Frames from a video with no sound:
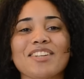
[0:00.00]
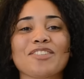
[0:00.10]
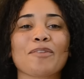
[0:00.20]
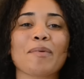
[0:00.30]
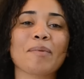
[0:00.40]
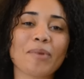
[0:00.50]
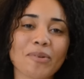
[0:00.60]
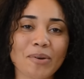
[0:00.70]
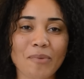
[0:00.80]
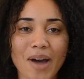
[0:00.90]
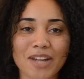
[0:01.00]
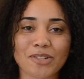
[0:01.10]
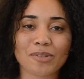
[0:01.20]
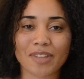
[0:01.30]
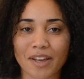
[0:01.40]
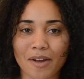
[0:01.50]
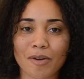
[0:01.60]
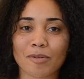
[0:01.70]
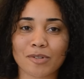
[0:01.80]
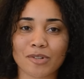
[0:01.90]
So you may be wondering why I chose Cacao
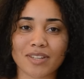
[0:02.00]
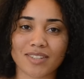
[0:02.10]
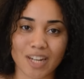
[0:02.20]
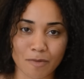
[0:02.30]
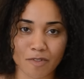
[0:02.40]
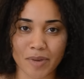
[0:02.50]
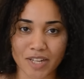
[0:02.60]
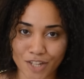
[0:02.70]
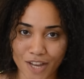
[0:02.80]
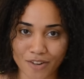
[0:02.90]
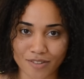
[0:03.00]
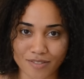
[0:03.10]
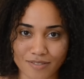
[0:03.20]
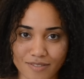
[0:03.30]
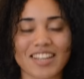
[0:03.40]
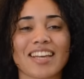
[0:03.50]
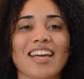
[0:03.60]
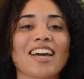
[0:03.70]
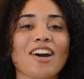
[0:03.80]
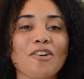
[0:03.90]
Culture as the name of my channel.
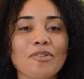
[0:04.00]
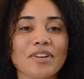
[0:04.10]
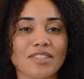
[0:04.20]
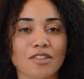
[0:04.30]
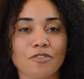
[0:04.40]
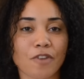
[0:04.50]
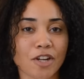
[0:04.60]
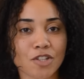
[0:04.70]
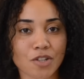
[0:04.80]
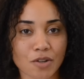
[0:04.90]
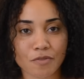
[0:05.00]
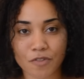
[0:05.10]
Cacao is the French term